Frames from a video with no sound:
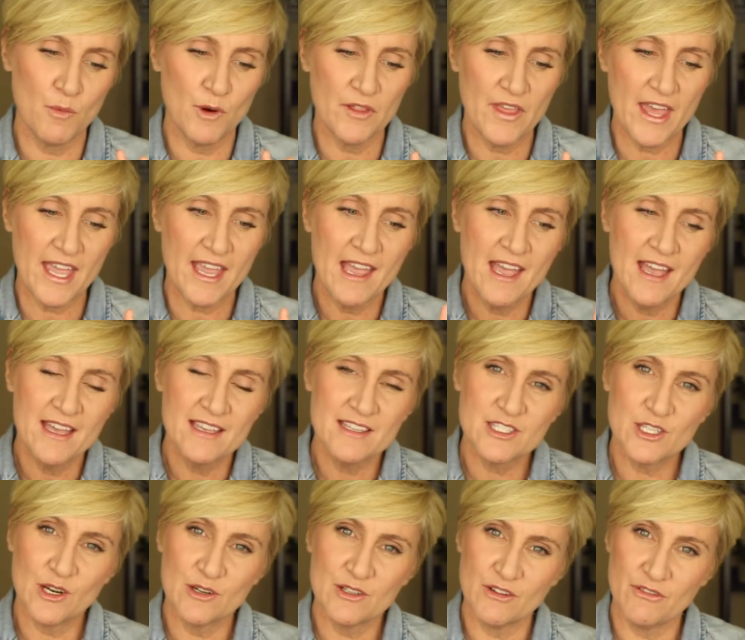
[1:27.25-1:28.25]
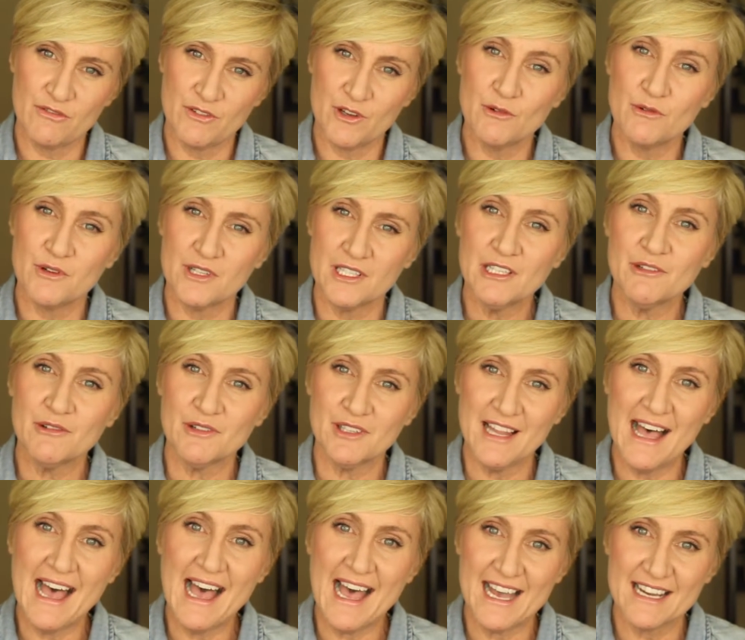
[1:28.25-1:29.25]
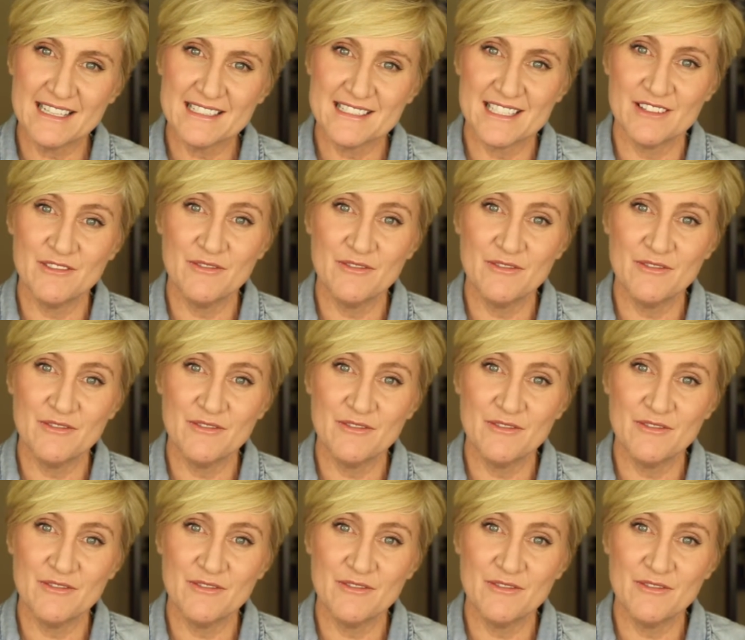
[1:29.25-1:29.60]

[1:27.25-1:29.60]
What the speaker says: where they start to feel really relaxed.